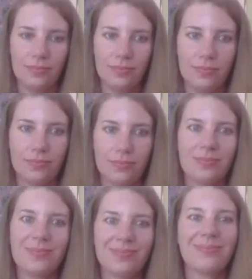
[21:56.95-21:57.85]

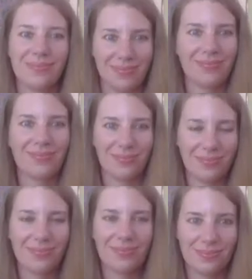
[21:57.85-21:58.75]

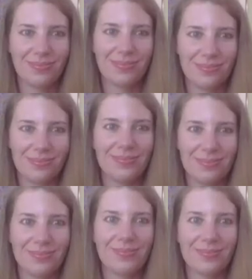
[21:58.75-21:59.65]

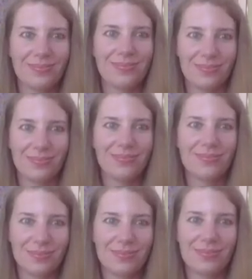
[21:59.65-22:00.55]

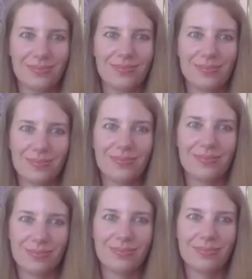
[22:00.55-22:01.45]

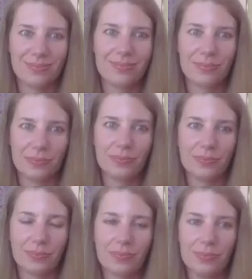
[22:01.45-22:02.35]

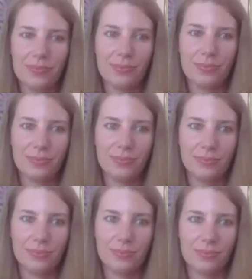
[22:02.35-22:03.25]

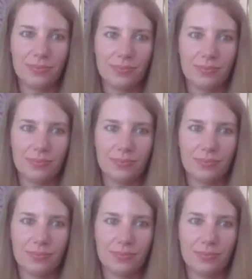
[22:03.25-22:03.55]
This person isn't speaking.